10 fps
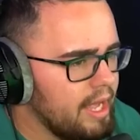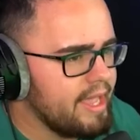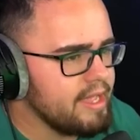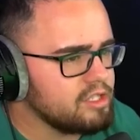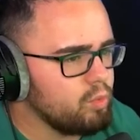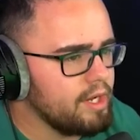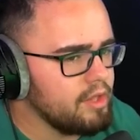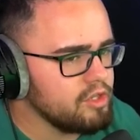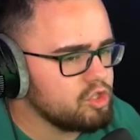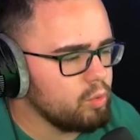I can't swing on
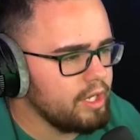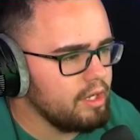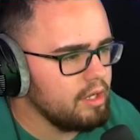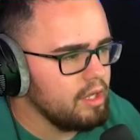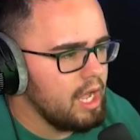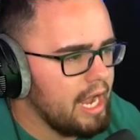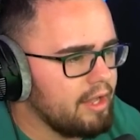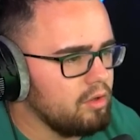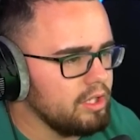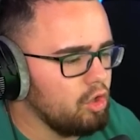the swing
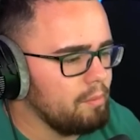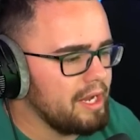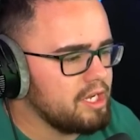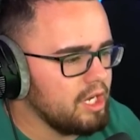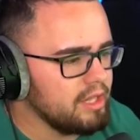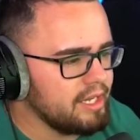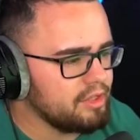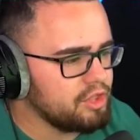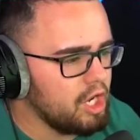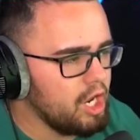can only hold my gun like a
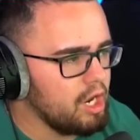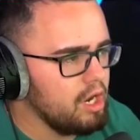thug,